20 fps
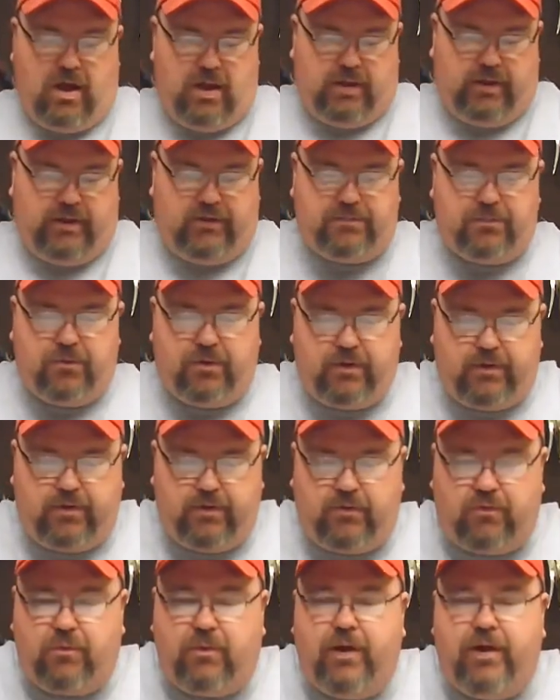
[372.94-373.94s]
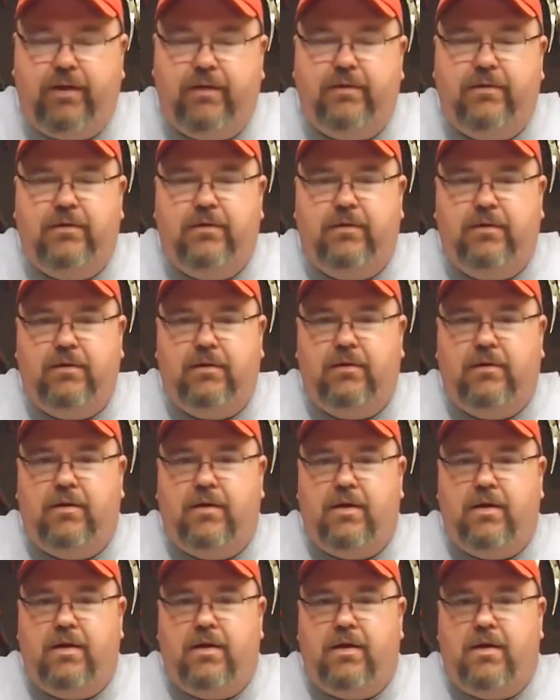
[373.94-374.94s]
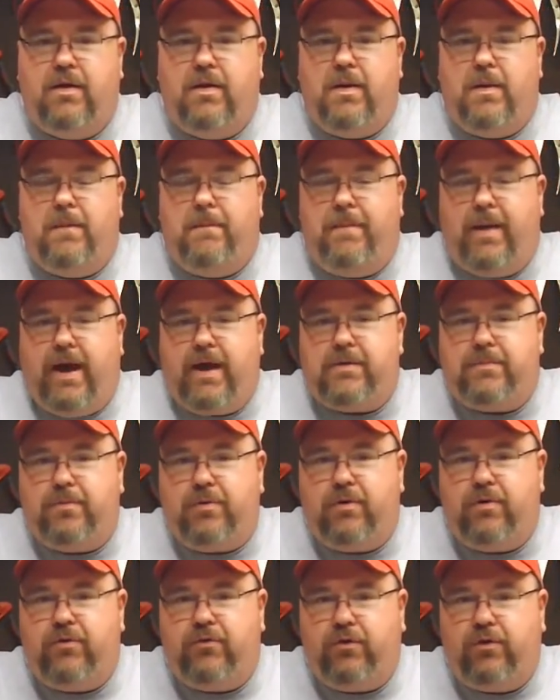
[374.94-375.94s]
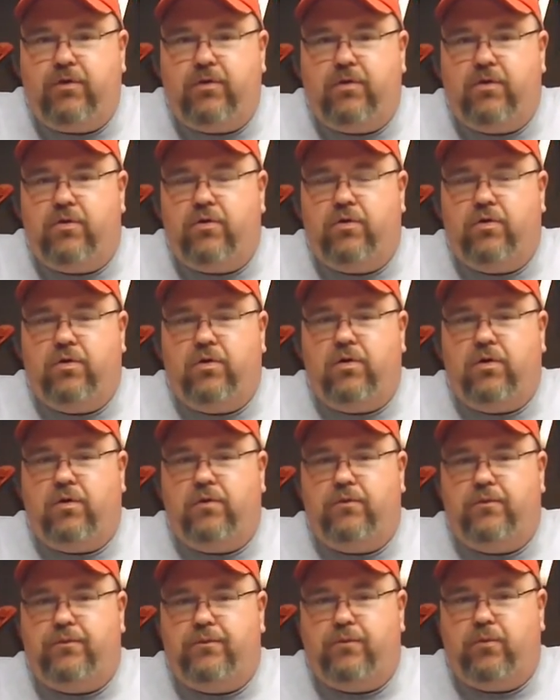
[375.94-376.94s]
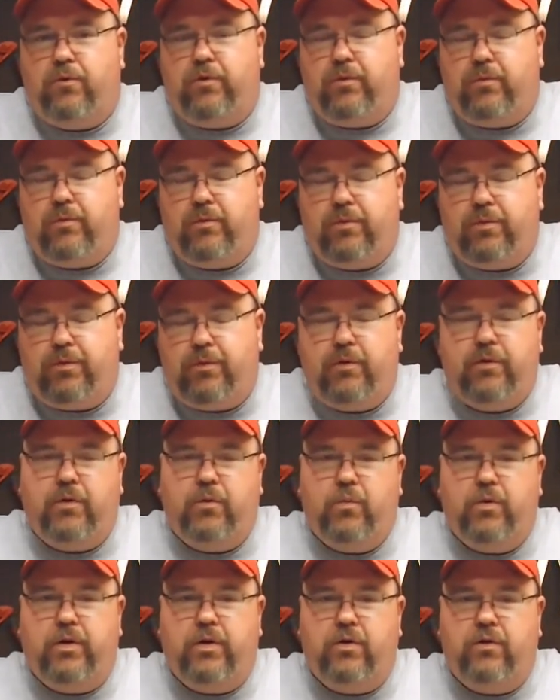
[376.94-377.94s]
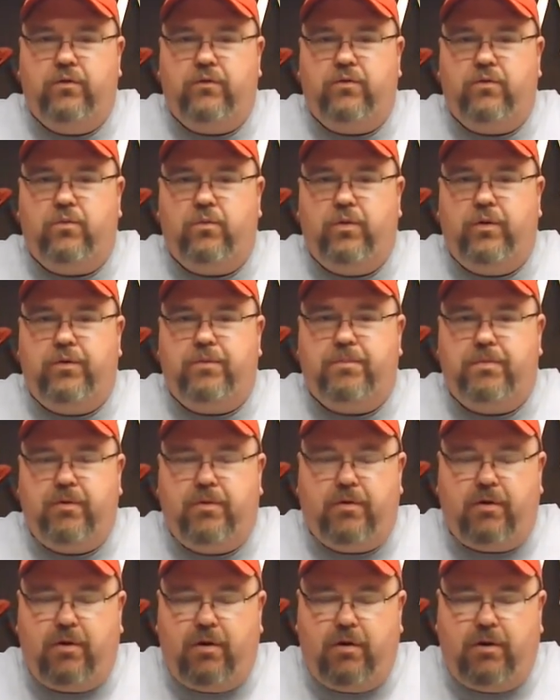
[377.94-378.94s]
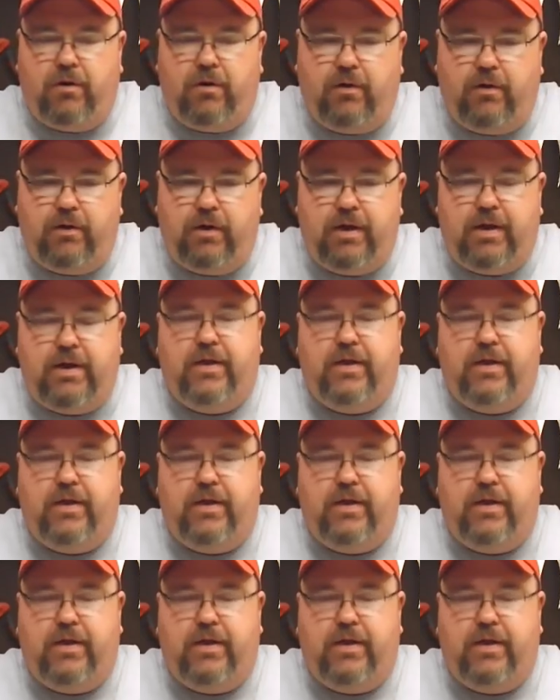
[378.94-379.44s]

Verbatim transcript: Let's put it this way. Back purging your 4130 welds with pure argon